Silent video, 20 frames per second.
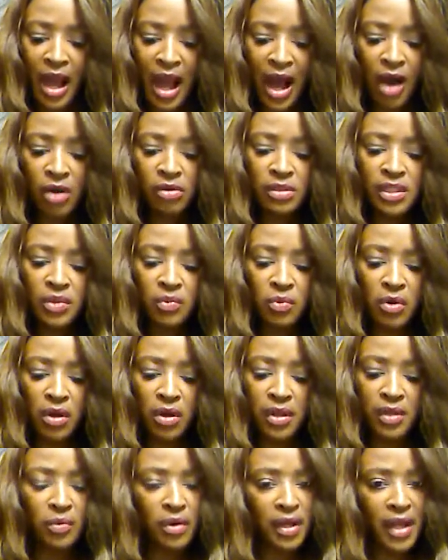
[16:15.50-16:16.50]
I only
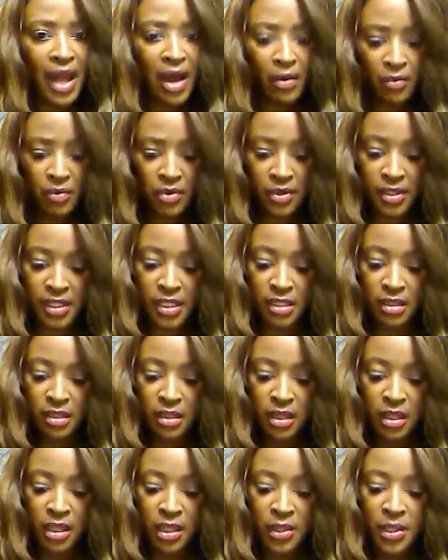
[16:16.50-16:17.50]
wanted what I wanted.
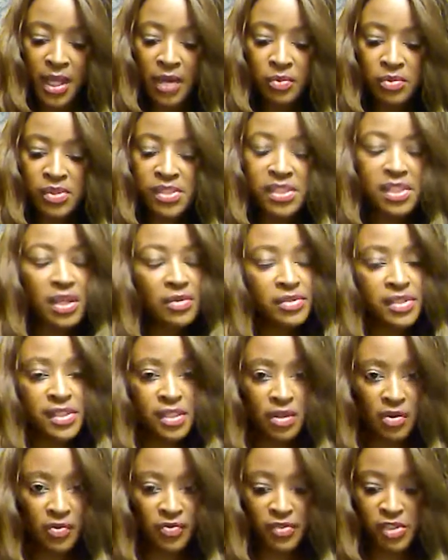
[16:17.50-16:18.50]
That was so
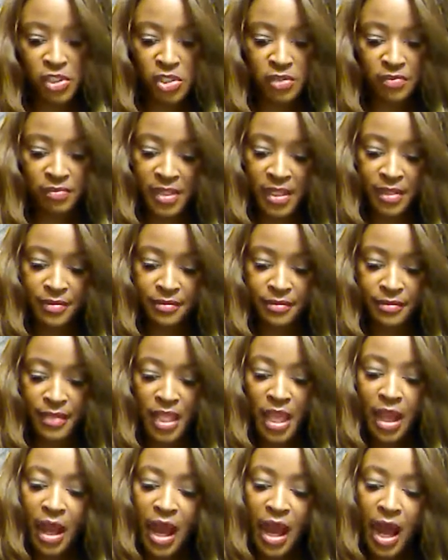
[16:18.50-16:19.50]
selfish of me.
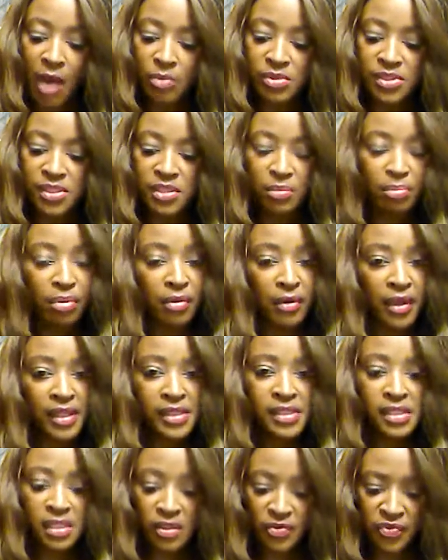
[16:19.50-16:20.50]
I was
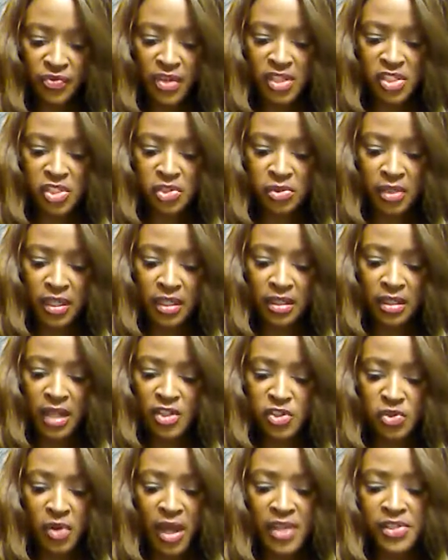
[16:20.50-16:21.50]
depressed and frustrated.
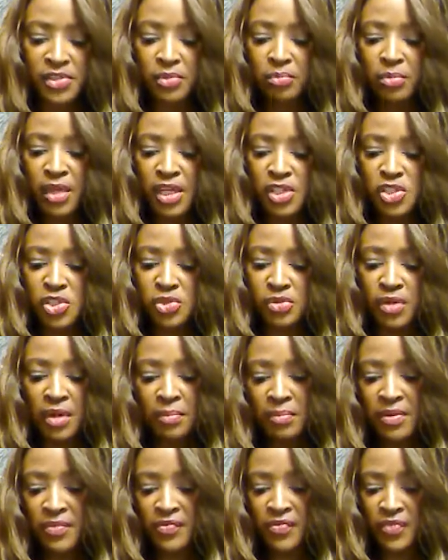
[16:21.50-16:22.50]
I tried to measure
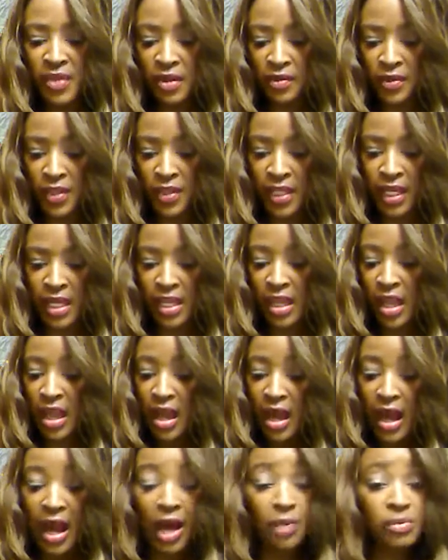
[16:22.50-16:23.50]
up and felt that
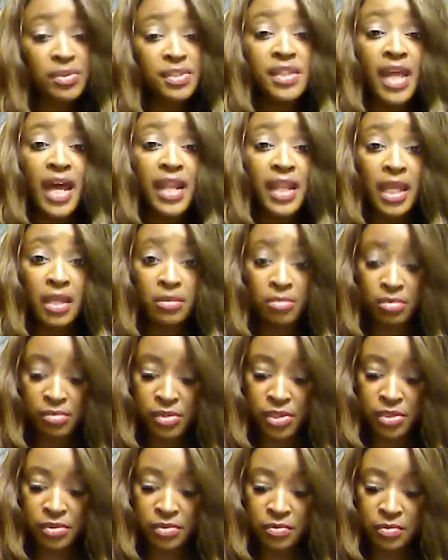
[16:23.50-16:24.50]
I was not able
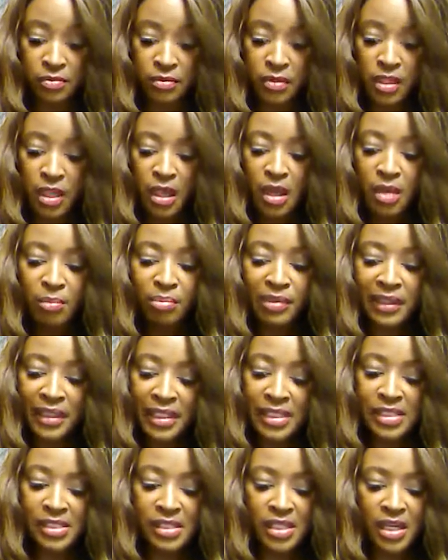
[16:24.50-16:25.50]
to.
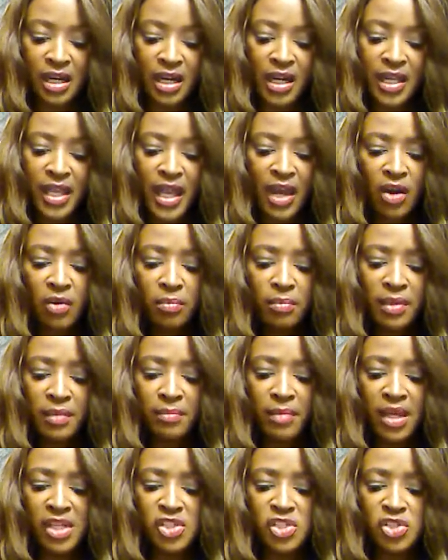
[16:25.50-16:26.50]
Please, God, help me
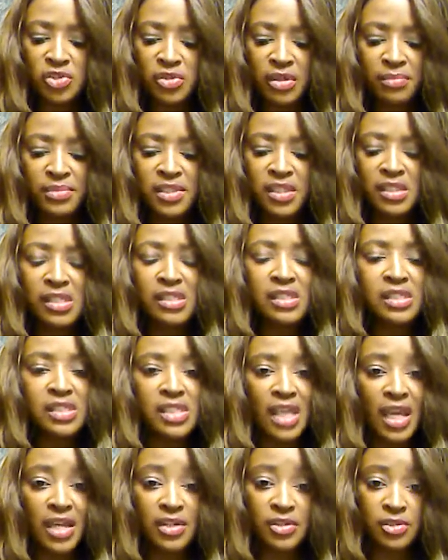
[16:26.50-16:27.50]
measure up to his
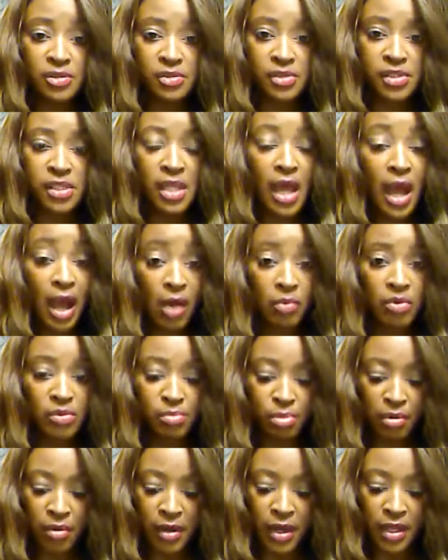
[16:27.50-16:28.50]
standards, I
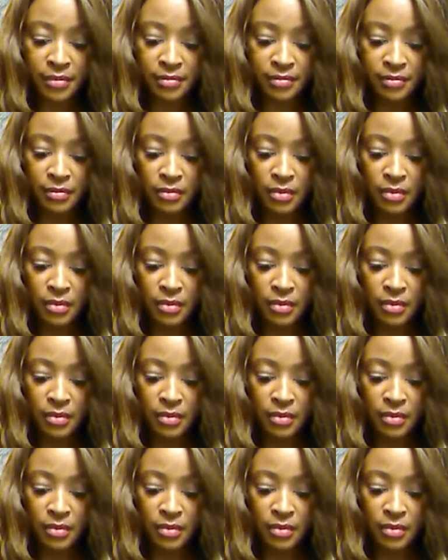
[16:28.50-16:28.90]
would pray.